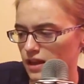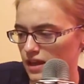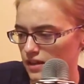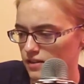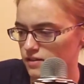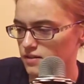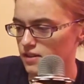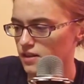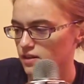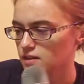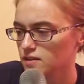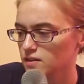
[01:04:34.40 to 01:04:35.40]
and
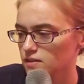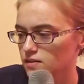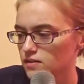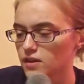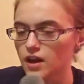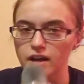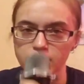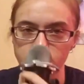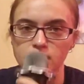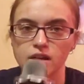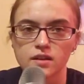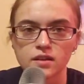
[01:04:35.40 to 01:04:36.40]
the guy
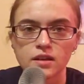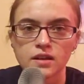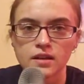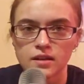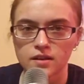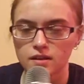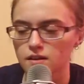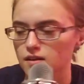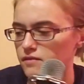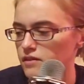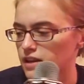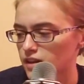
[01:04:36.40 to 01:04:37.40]
is dead.
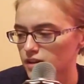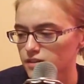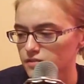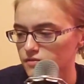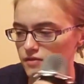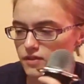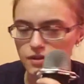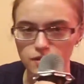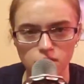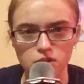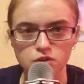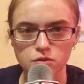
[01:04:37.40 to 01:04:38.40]
Leon,
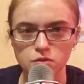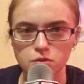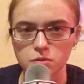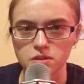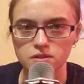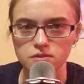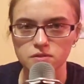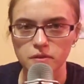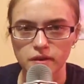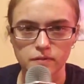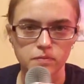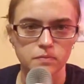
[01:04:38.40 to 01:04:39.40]
the dude who was
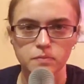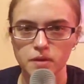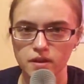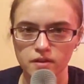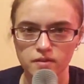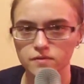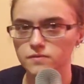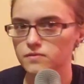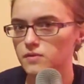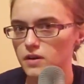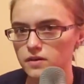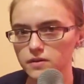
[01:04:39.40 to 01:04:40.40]
being
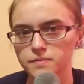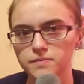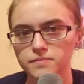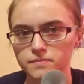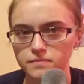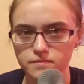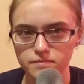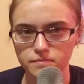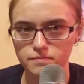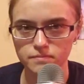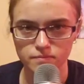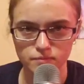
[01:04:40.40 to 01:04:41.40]
a
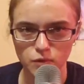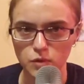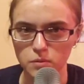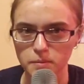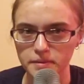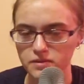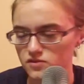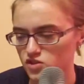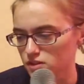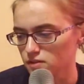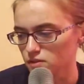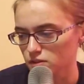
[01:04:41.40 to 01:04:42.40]
horrible piece of
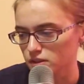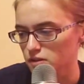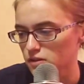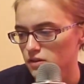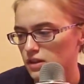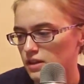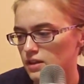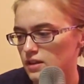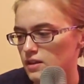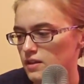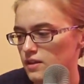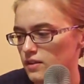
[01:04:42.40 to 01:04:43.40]
shit earlier
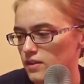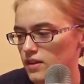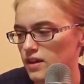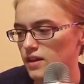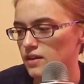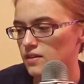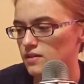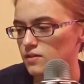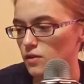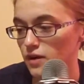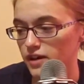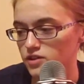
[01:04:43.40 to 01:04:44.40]
in the day,
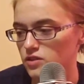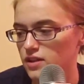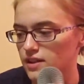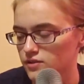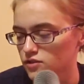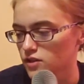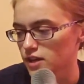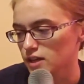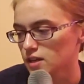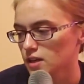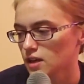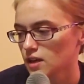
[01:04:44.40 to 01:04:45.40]
or actually yesterday,